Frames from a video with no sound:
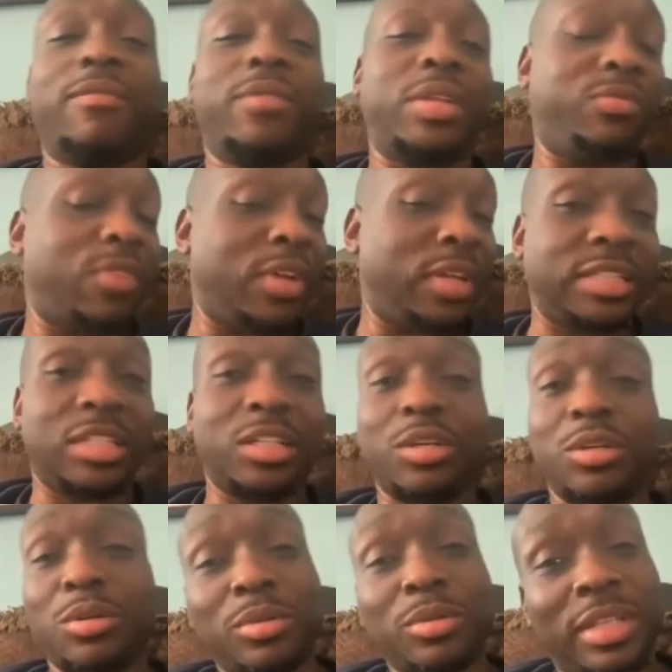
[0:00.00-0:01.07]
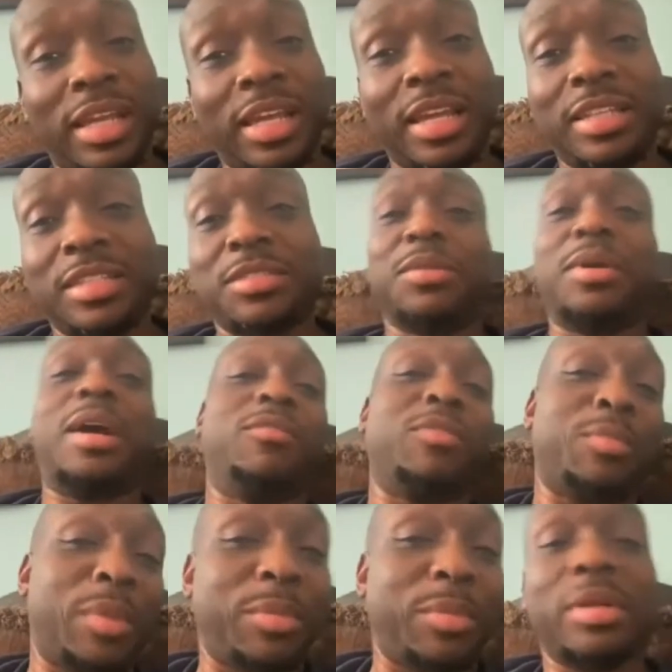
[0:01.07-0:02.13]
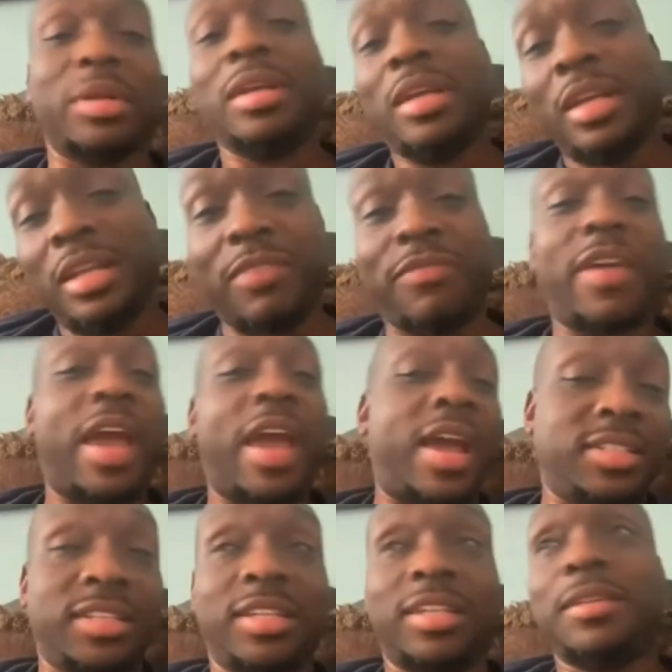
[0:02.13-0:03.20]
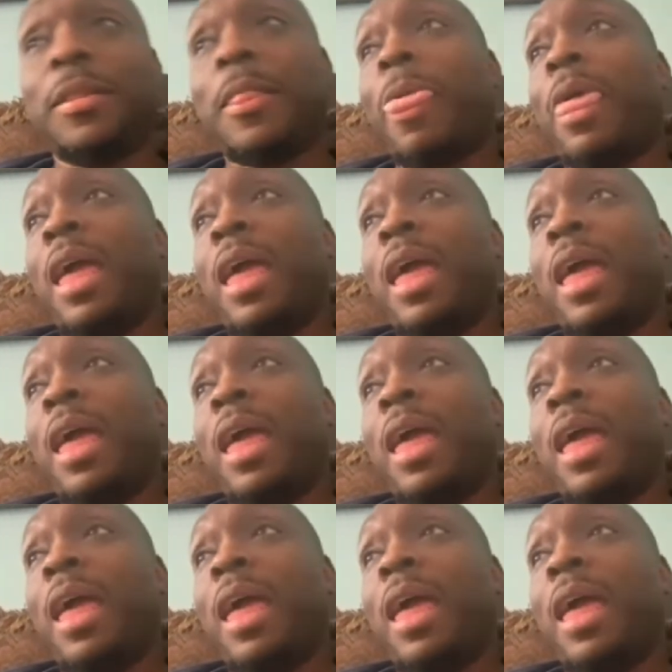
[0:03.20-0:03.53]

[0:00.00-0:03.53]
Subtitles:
It felt like the good old days, or I remember the fashion.